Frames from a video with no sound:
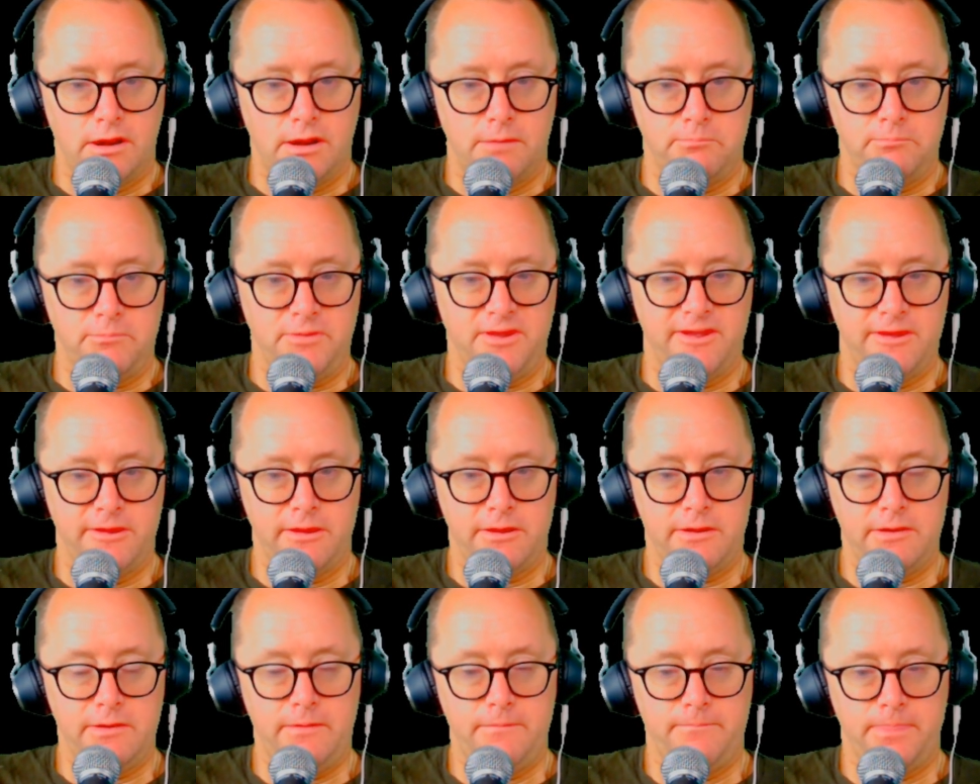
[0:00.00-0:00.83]

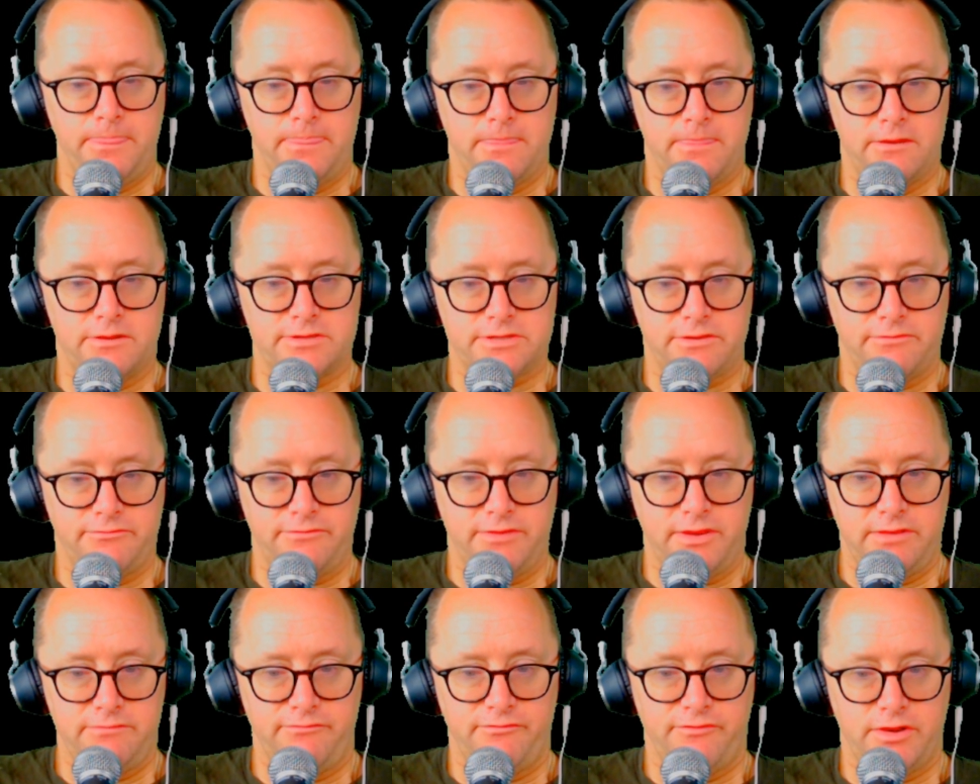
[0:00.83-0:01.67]
pit. There's a
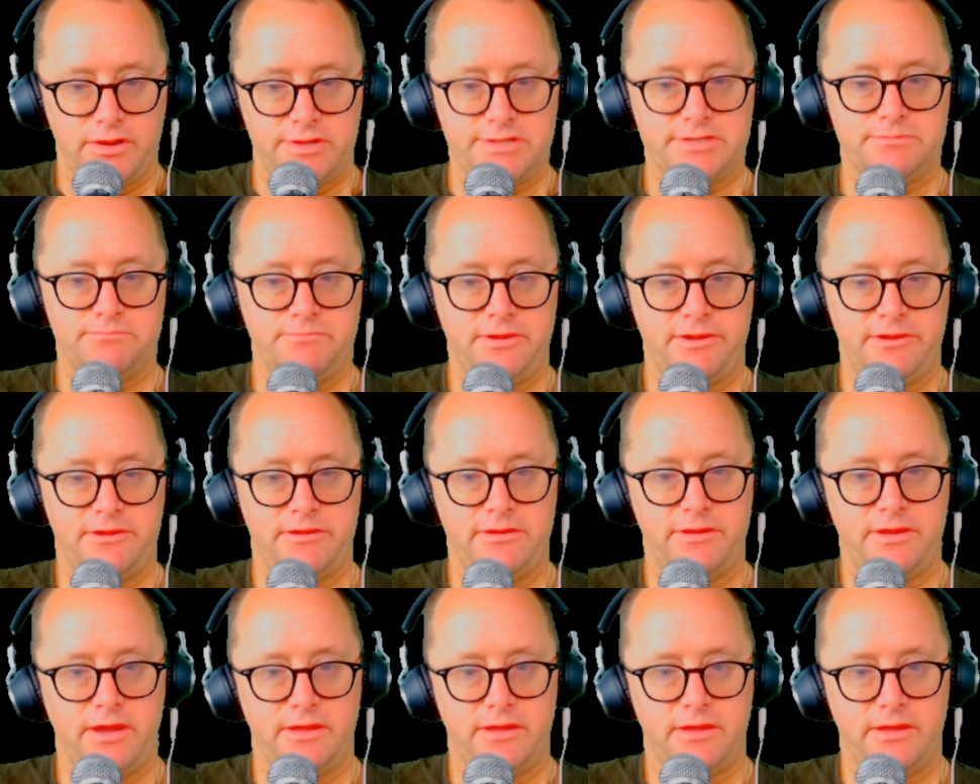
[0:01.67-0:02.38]
Fed funds pit